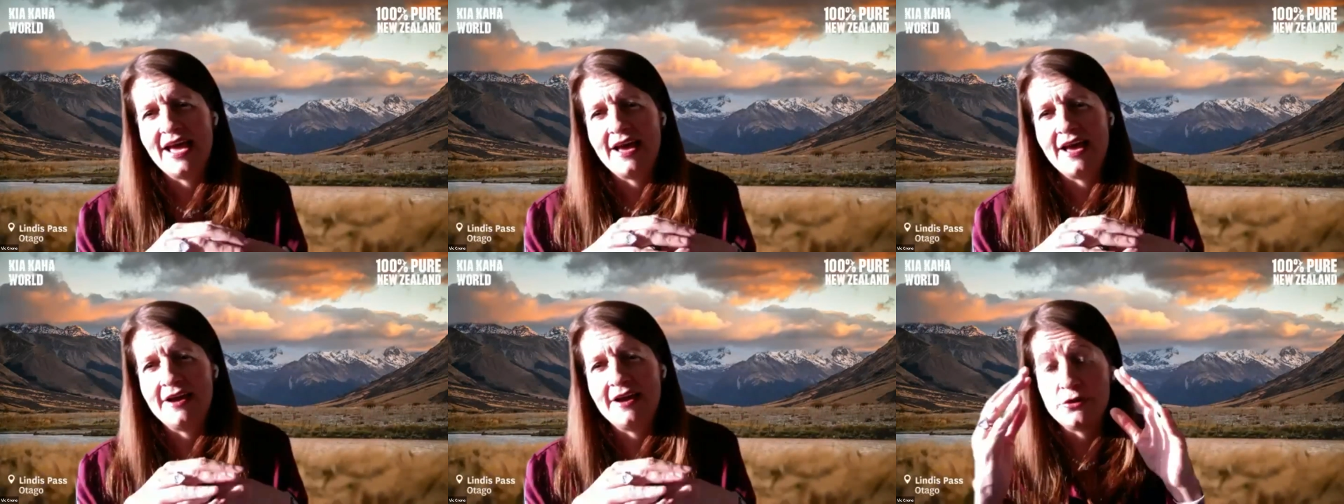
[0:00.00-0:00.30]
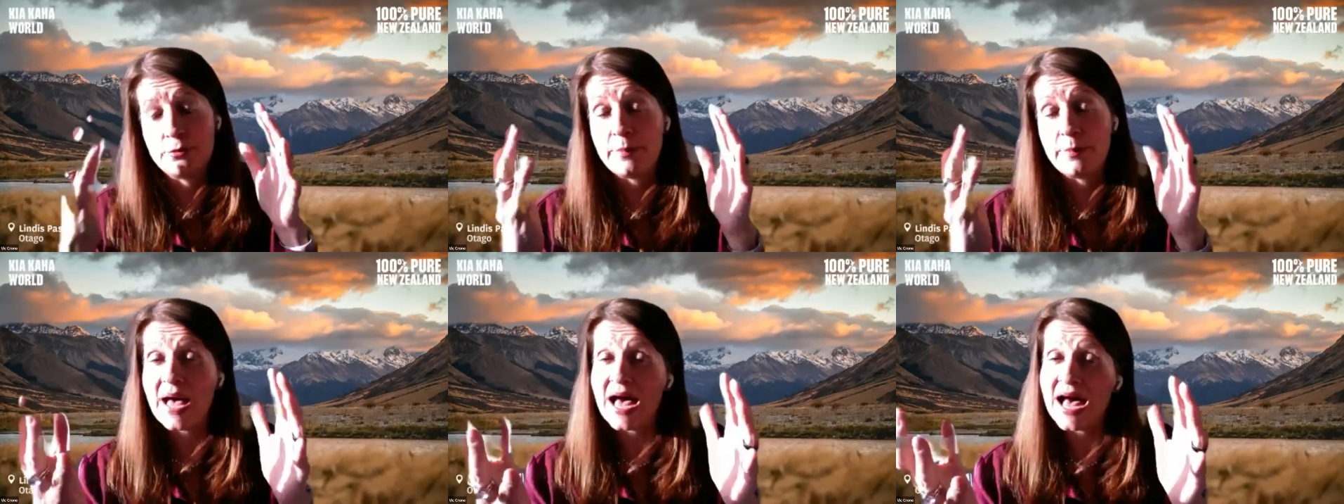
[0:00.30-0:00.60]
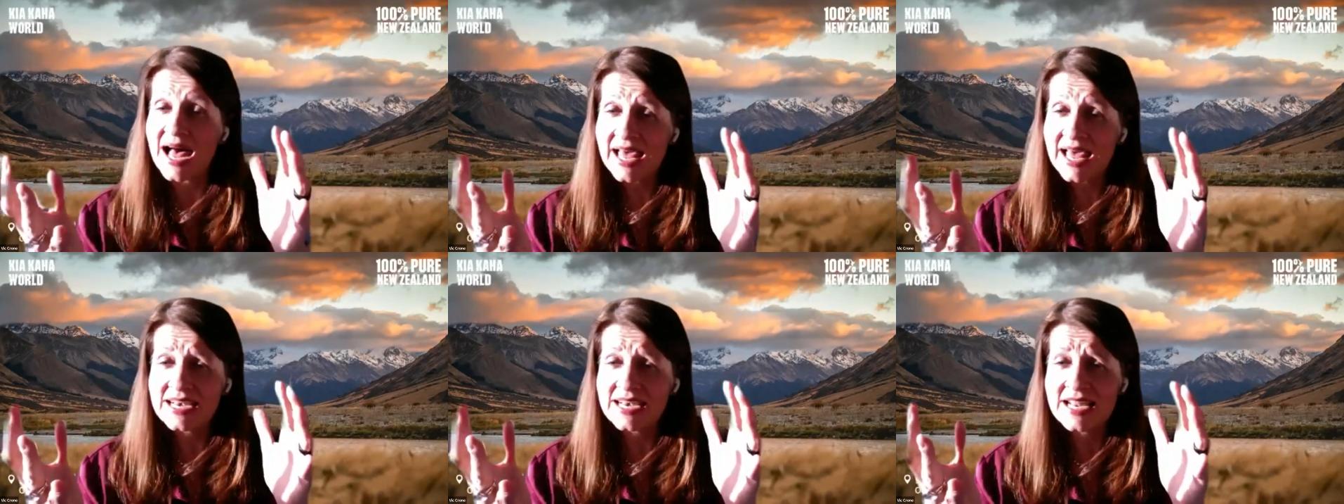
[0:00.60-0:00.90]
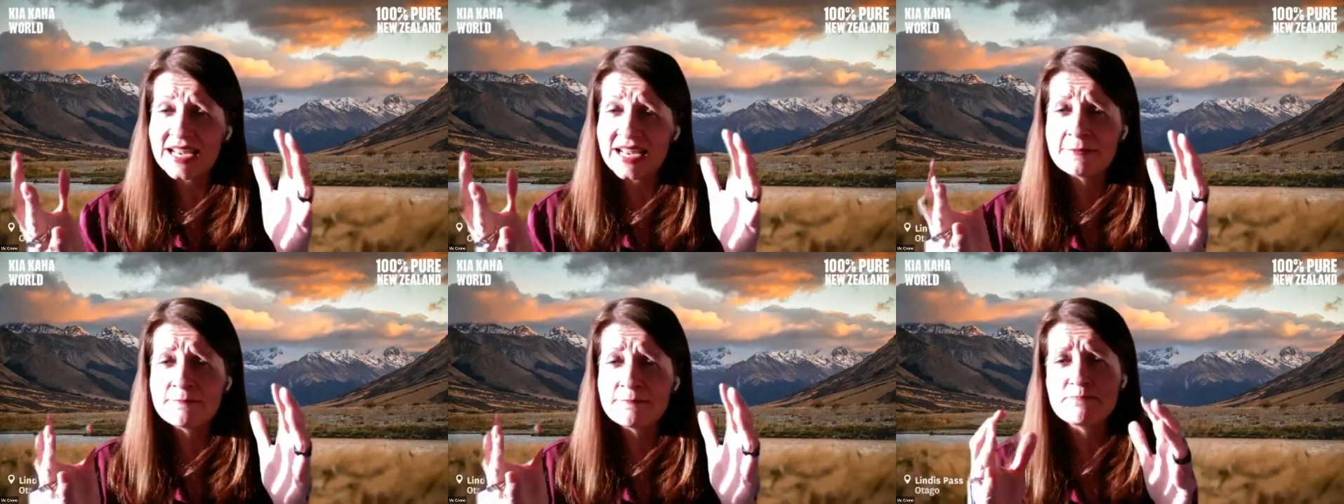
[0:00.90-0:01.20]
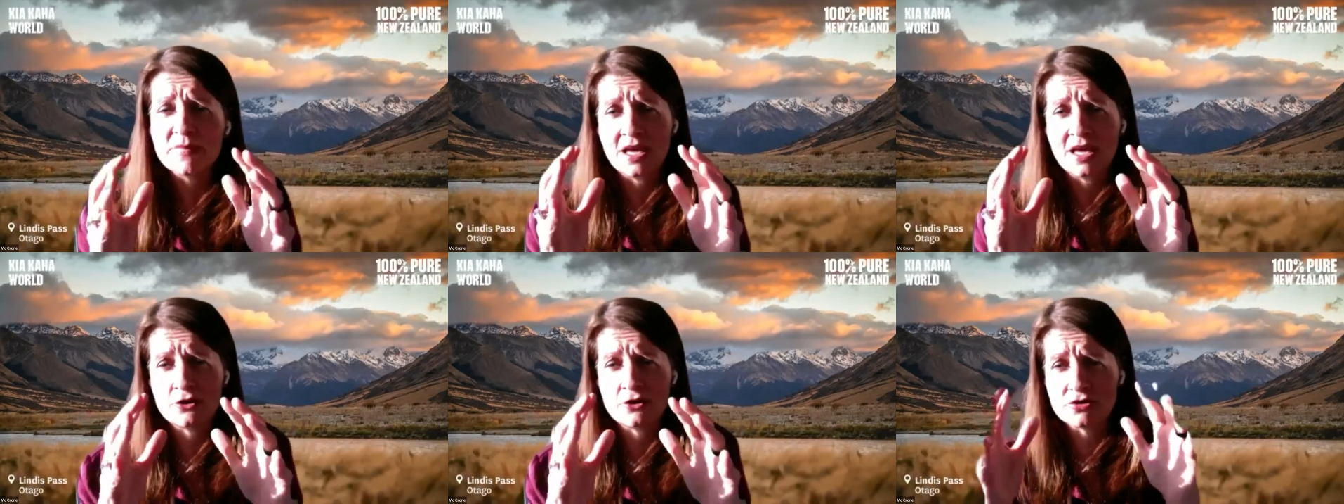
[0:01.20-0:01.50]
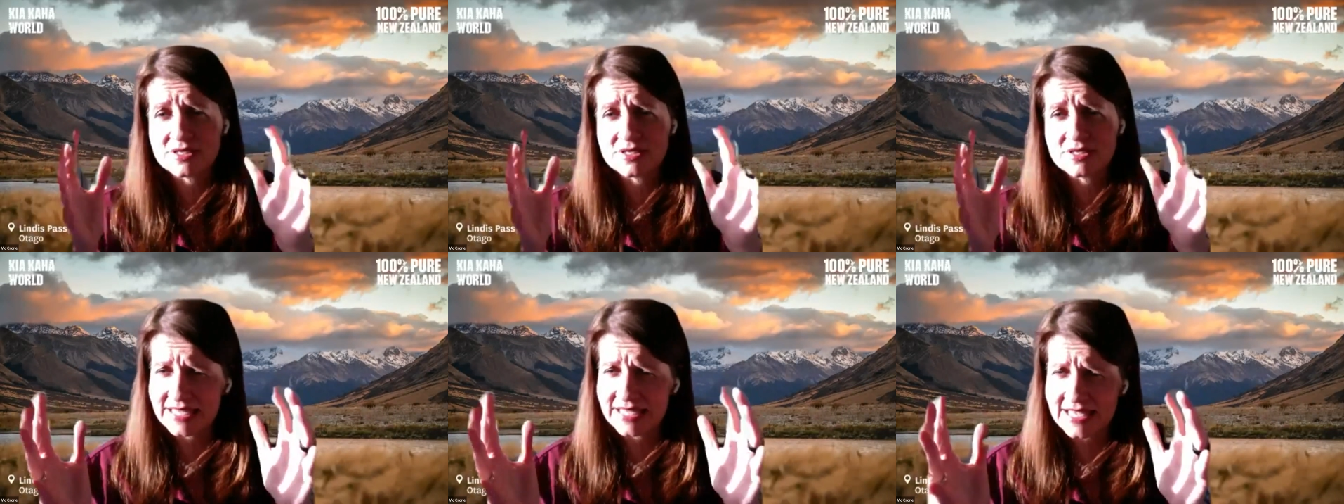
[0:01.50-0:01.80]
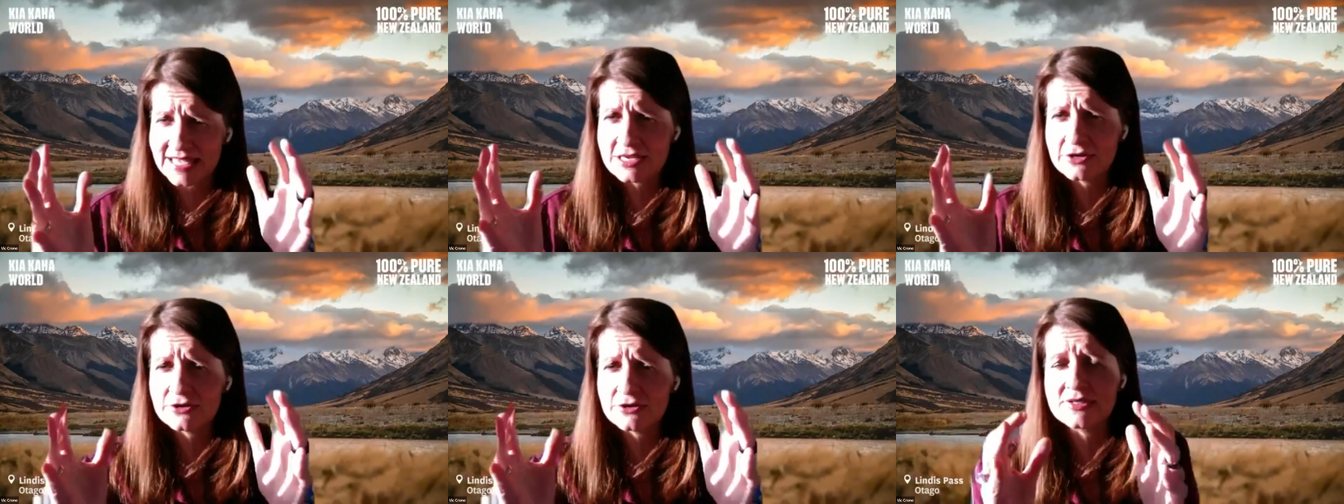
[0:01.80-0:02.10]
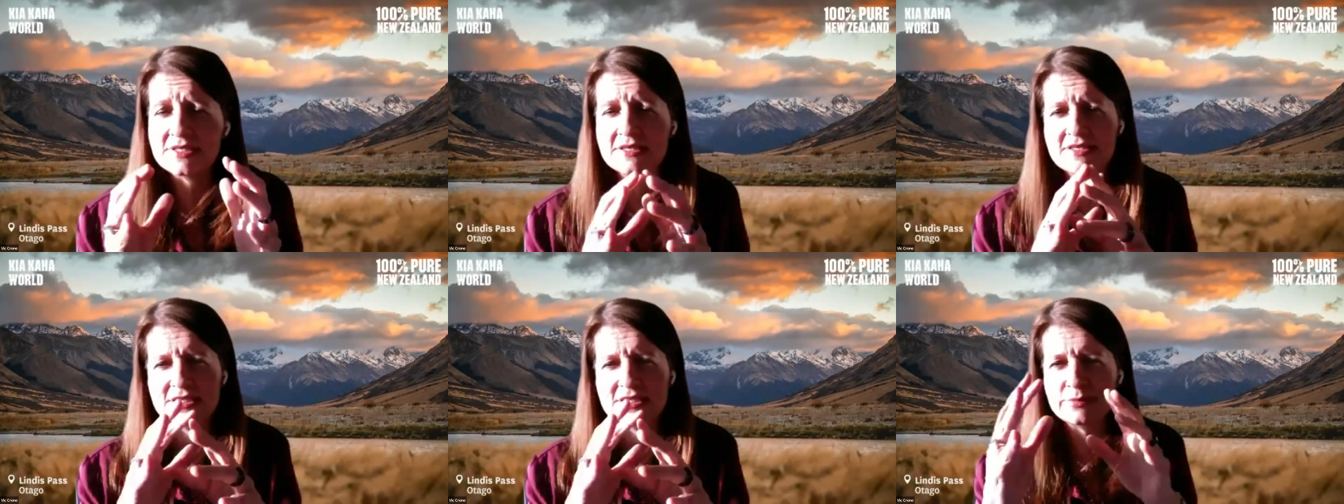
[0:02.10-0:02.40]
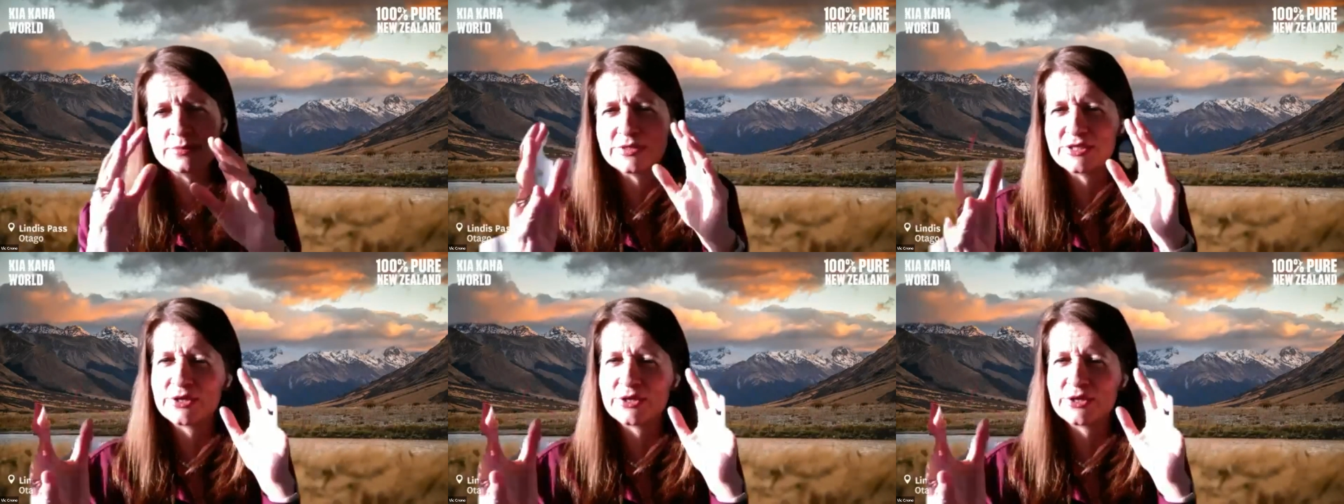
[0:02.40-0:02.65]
how you partner across the ecosystem.